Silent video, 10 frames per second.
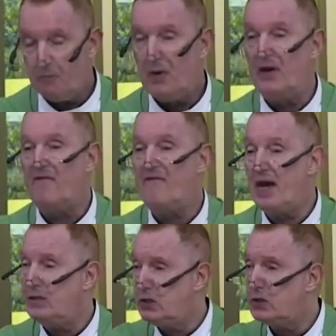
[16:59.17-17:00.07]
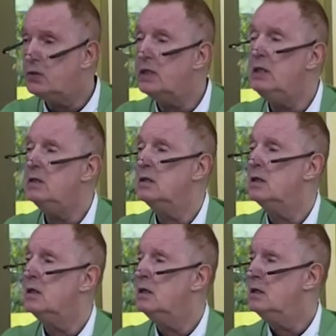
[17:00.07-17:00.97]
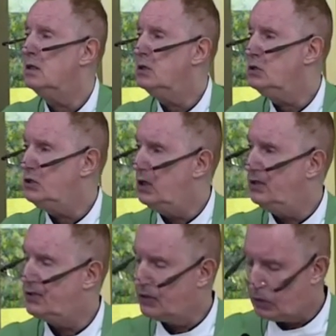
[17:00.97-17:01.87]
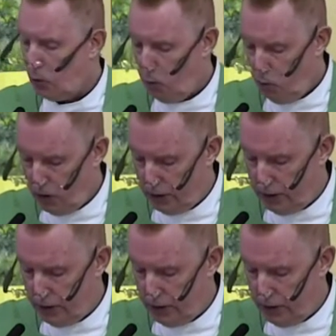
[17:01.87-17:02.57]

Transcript: but eventually Jesus would.